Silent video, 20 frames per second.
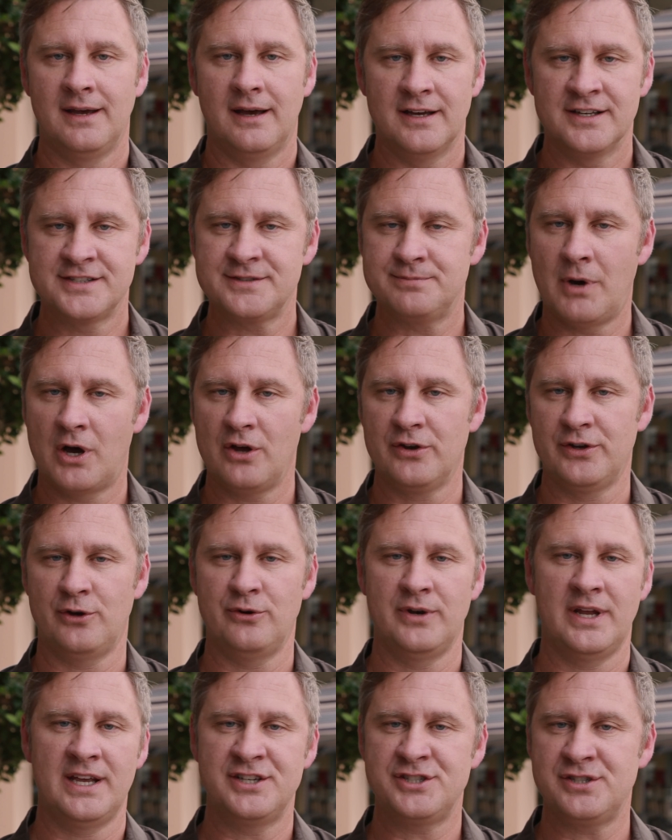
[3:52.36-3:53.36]
A small
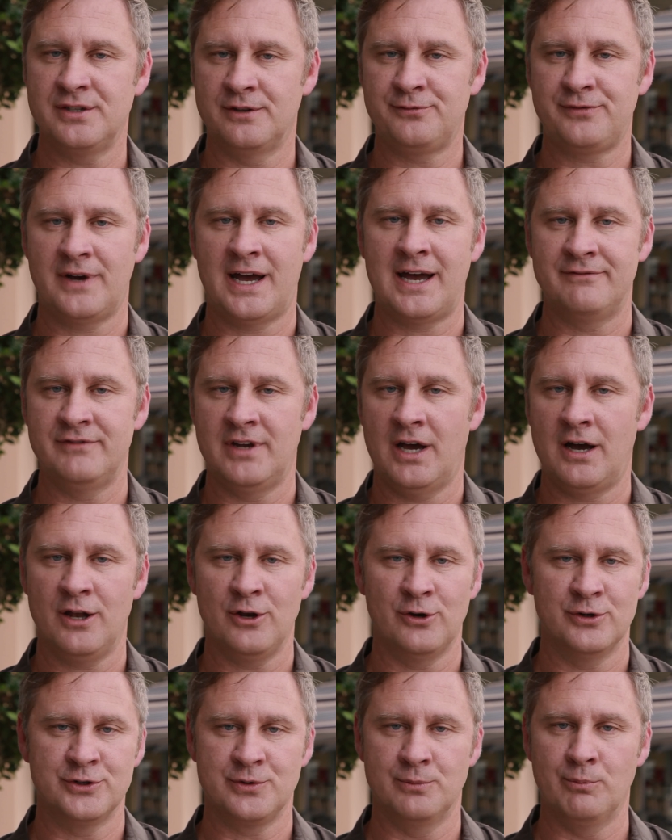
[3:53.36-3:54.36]
donation of
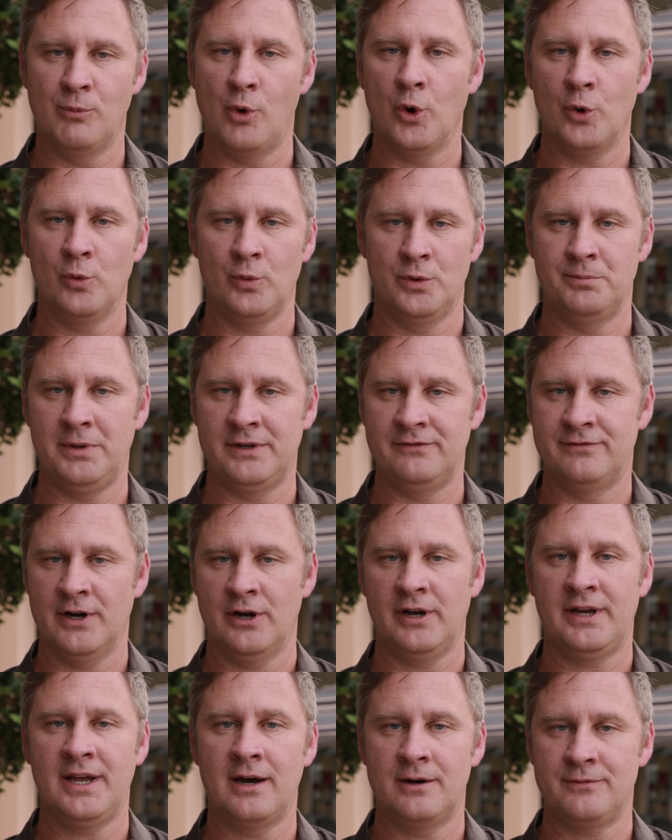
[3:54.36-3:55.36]
$5 or more would be
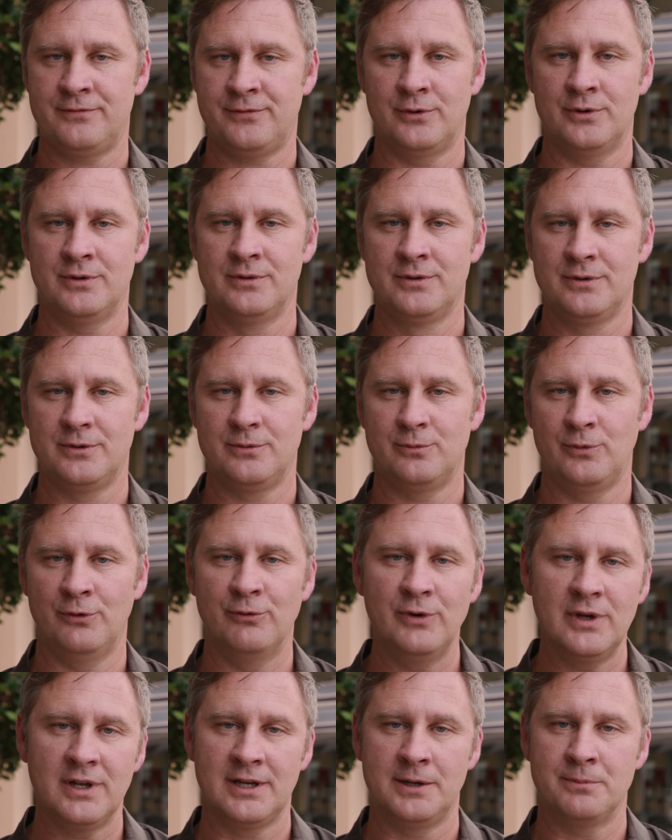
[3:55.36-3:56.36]
very helpful. We
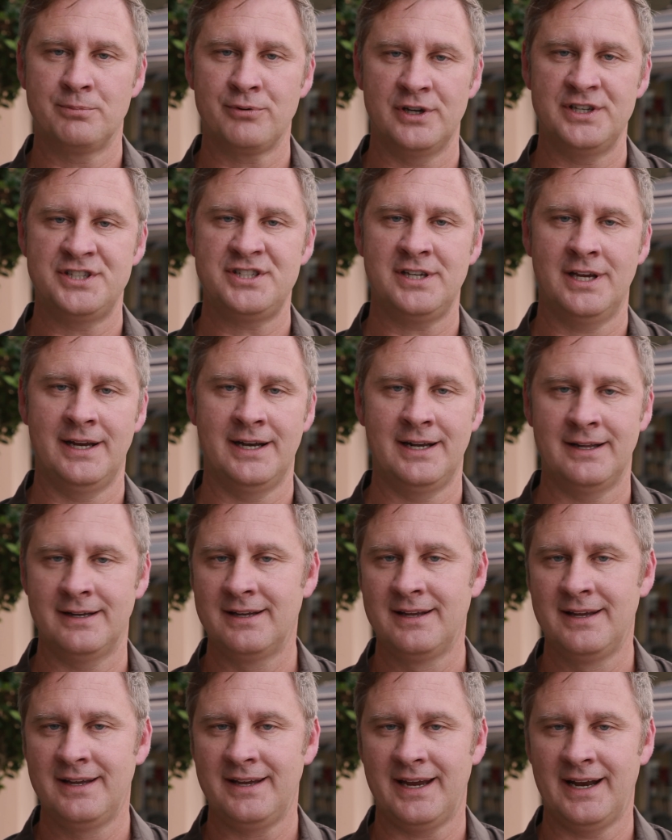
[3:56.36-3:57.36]
really appreciate it,
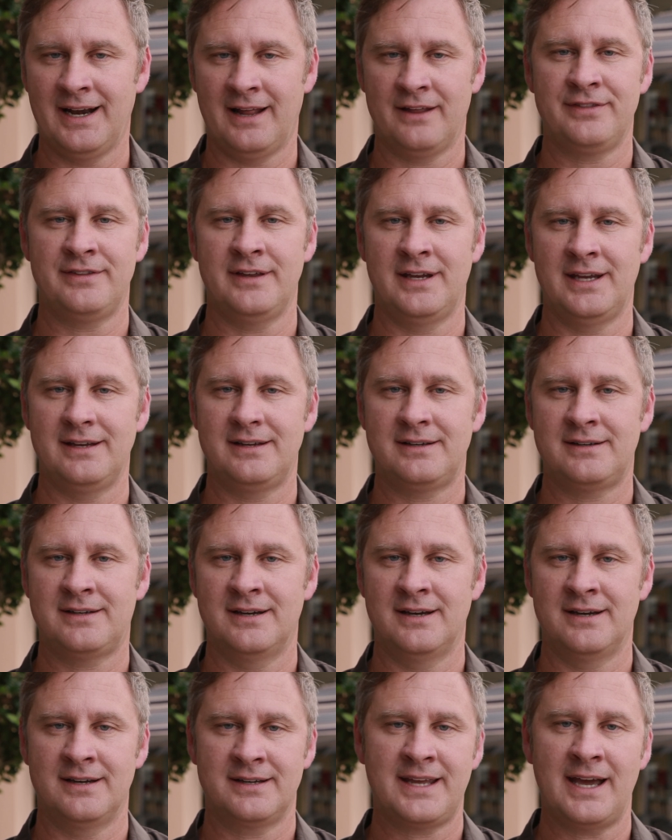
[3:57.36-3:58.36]
and I think
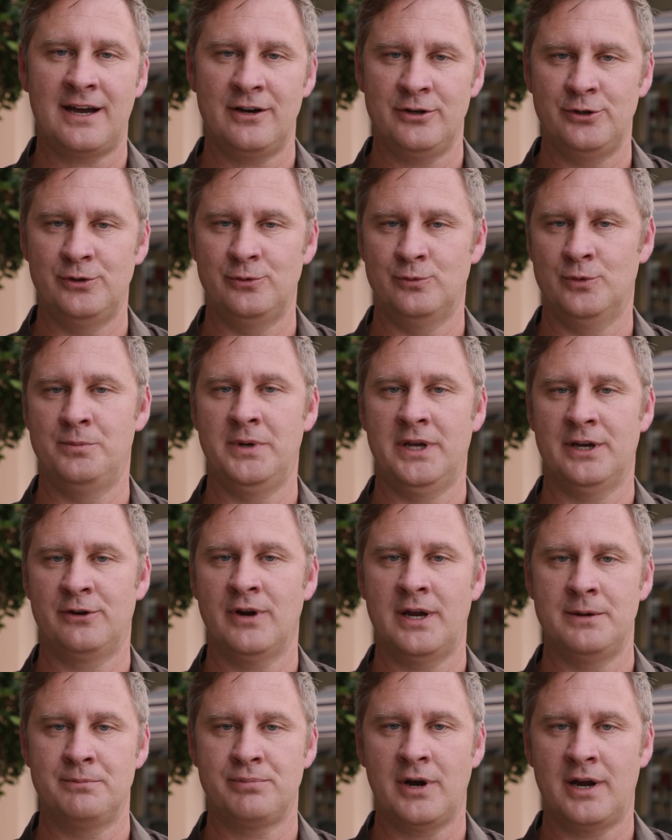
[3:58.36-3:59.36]
Calhoot will be a
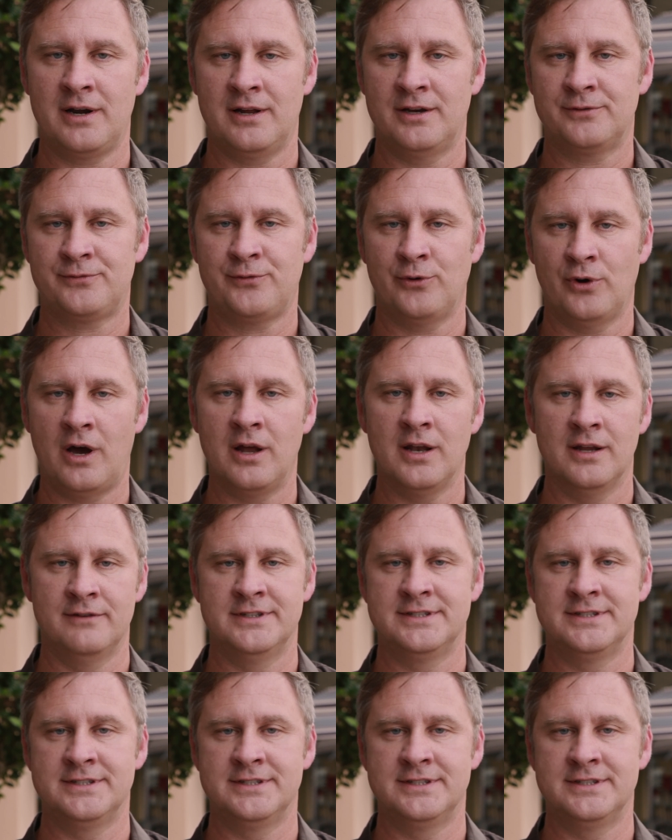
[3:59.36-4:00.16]
great product for all of